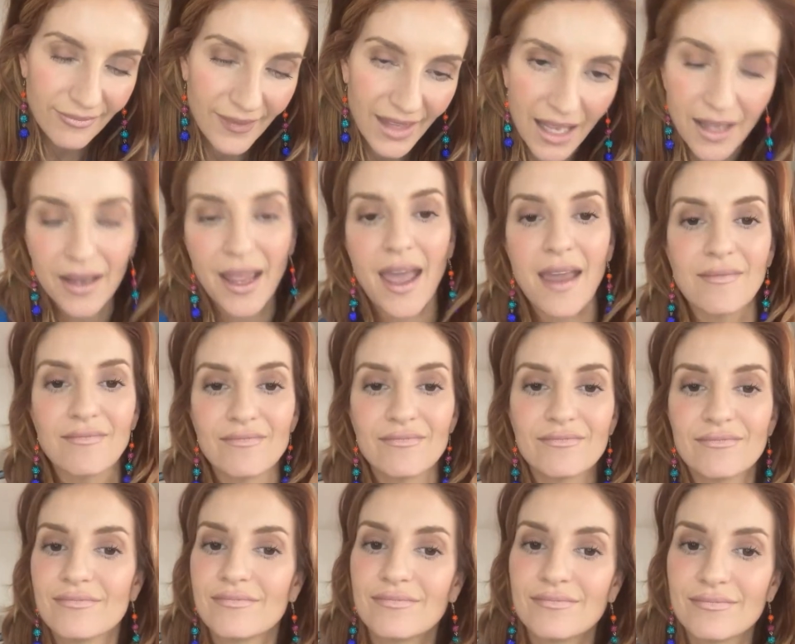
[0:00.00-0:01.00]
Okay,
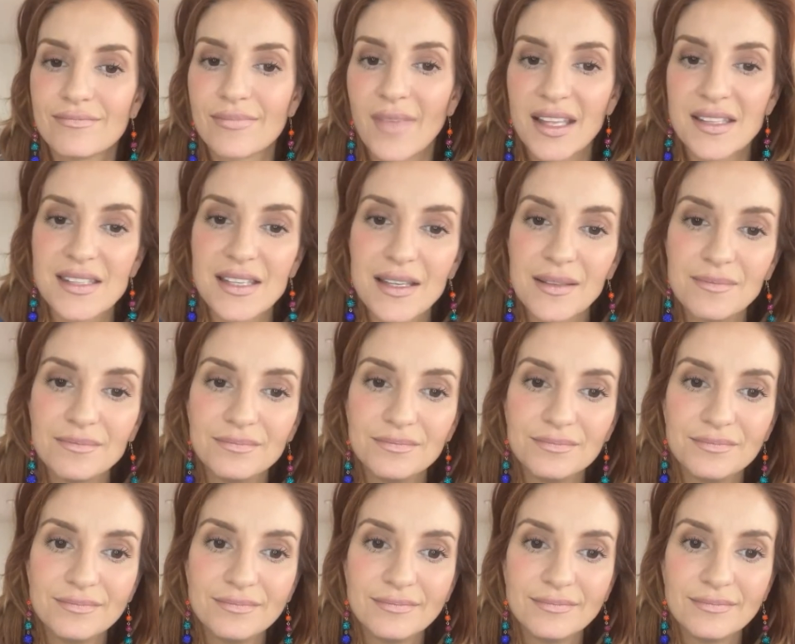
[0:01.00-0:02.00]
that's it.
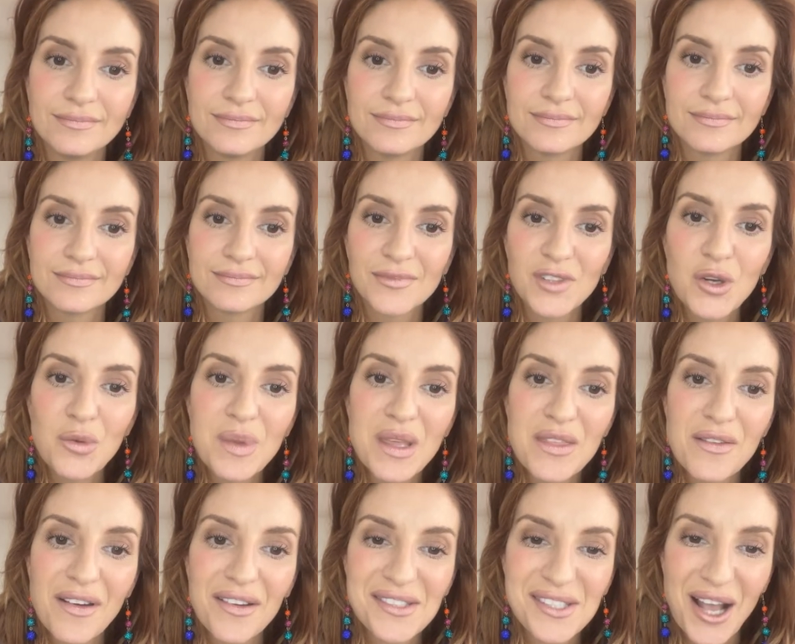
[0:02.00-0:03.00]
You'll be
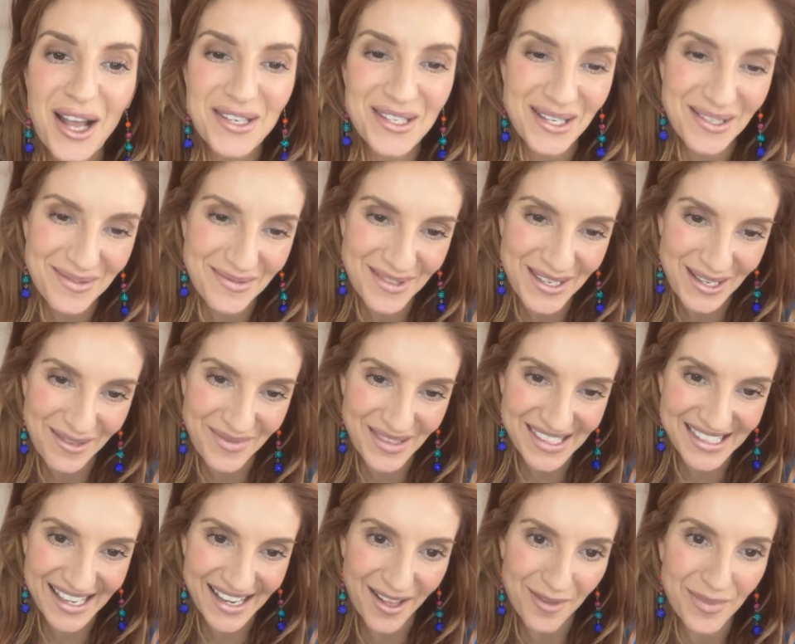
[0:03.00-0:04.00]
the Scott Tillman
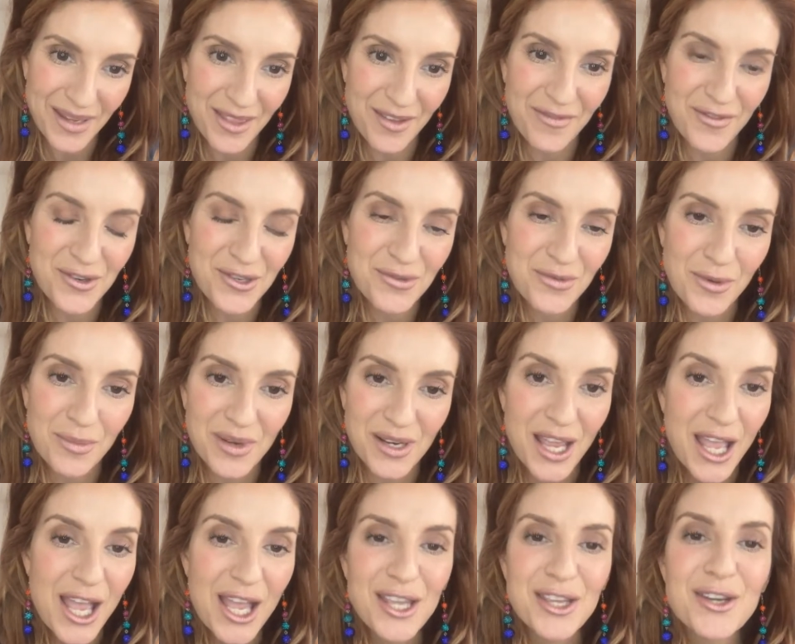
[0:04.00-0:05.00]
saying, I'll be the first real.
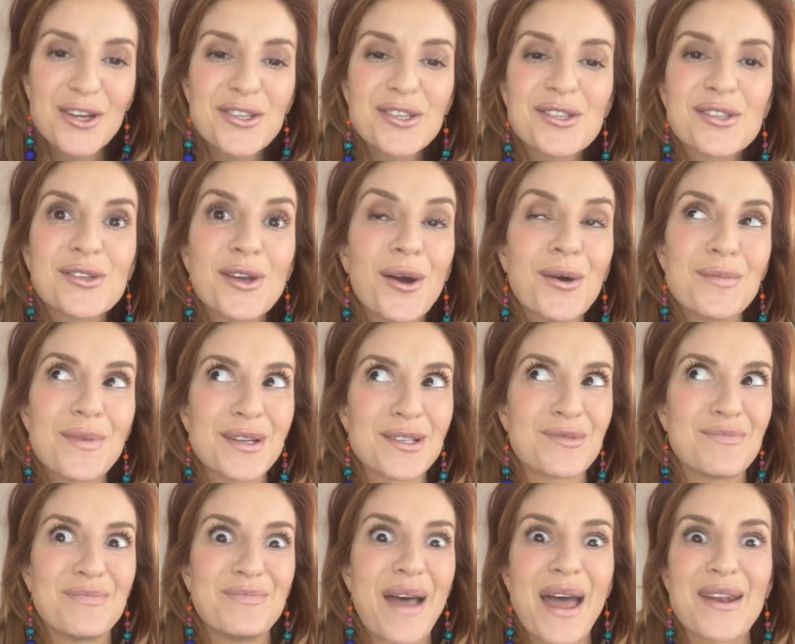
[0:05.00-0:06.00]
You're so much
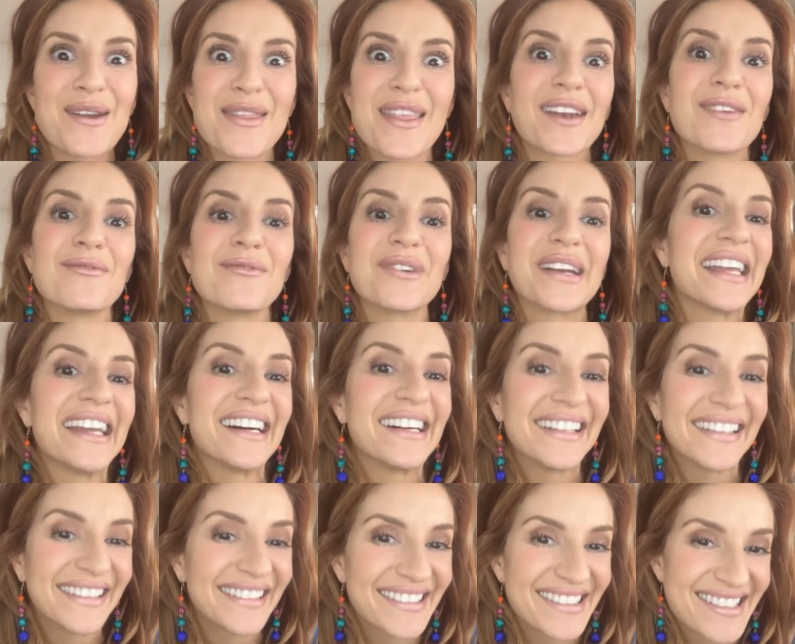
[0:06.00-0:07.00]
better than
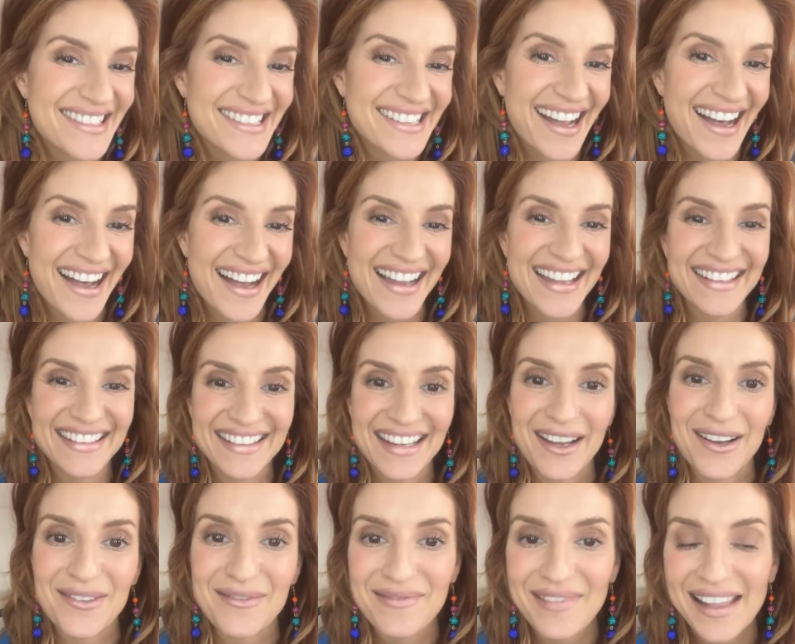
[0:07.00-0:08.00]
real, Scott.
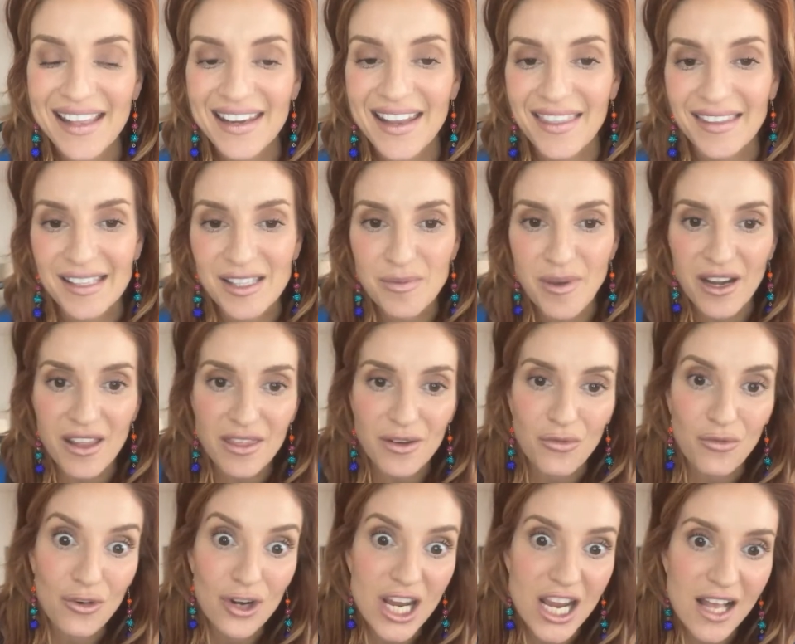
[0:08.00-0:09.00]
No, nothing's better than
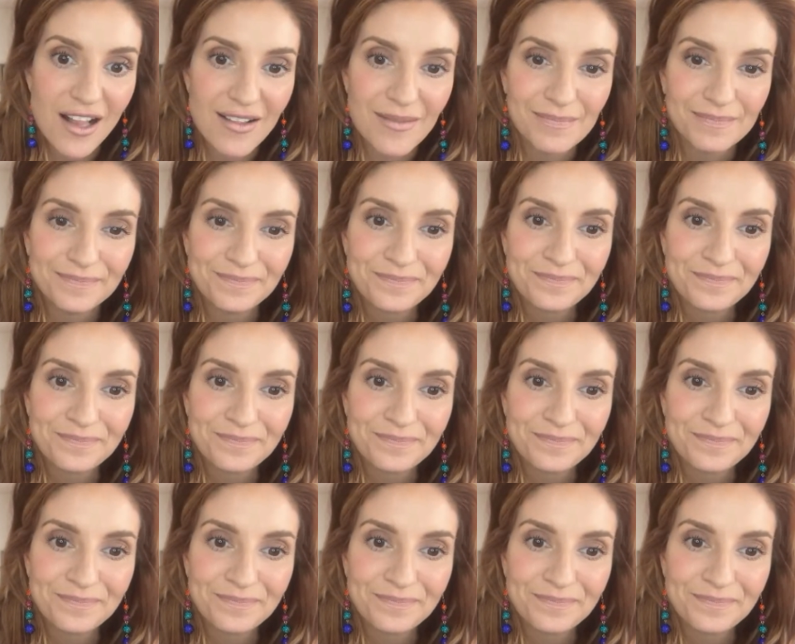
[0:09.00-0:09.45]
real.